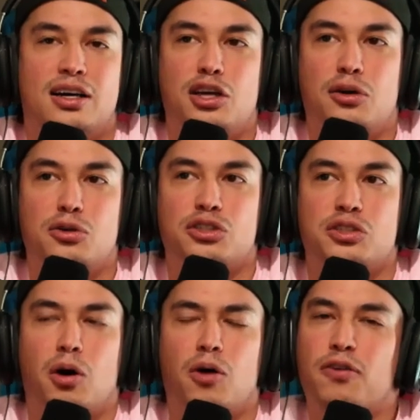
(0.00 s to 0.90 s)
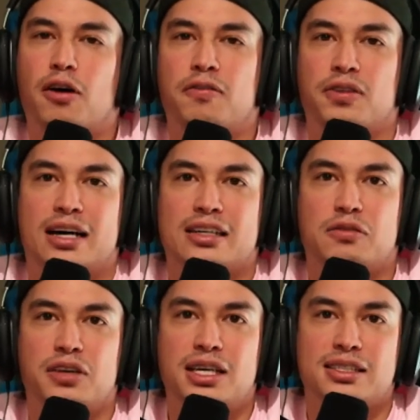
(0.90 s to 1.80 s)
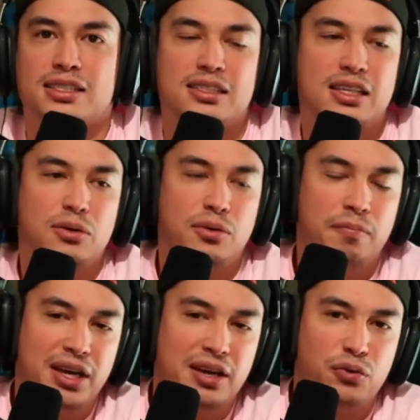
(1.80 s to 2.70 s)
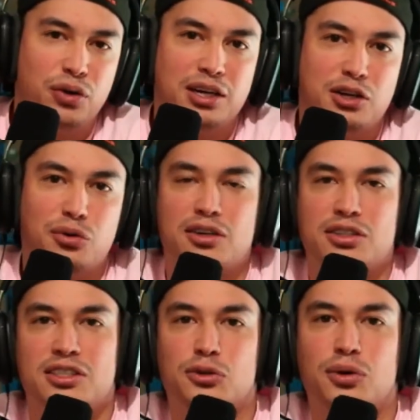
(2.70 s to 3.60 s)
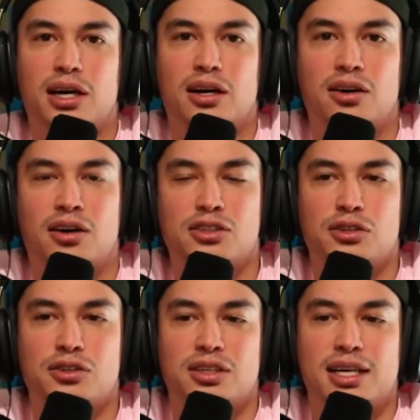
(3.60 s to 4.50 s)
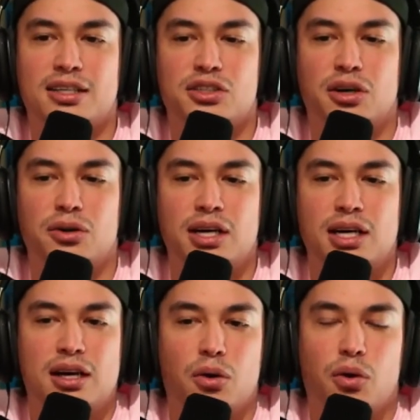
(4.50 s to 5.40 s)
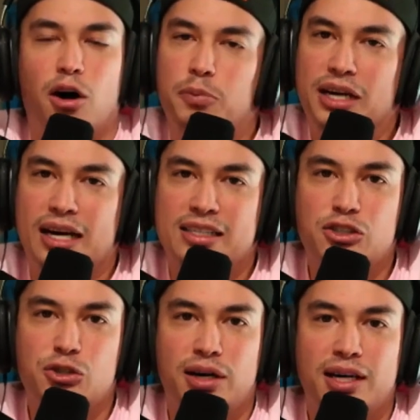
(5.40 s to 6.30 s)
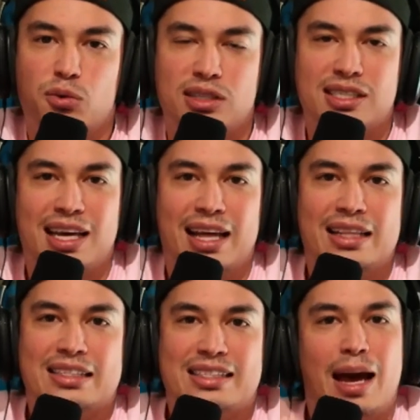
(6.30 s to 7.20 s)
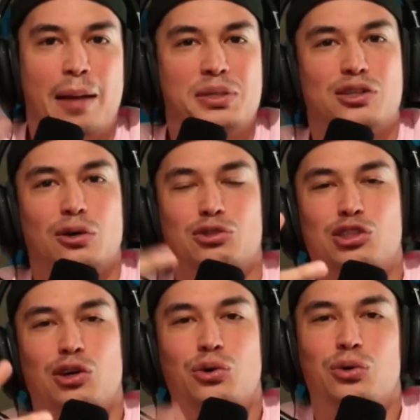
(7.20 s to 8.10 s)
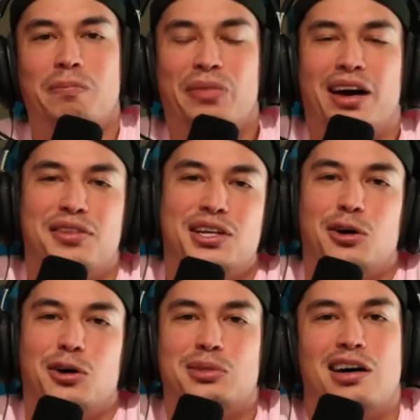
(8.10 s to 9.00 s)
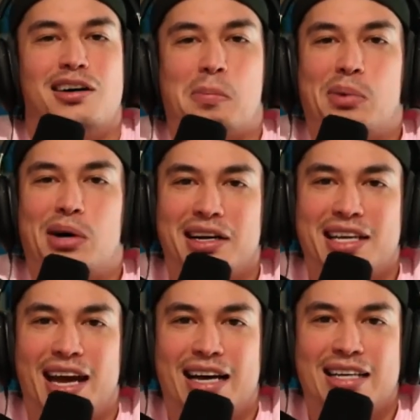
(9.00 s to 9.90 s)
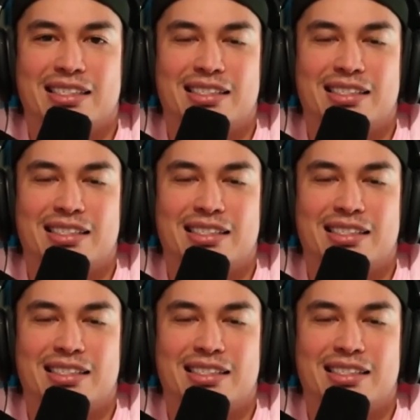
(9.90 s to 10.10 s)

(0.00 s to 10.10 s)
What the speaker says: just some overall philosophies and see if we agree or disagree on certain things. So we hope you guys enjoy it. Once again, this is episode 2 of the Dope Talk podcast,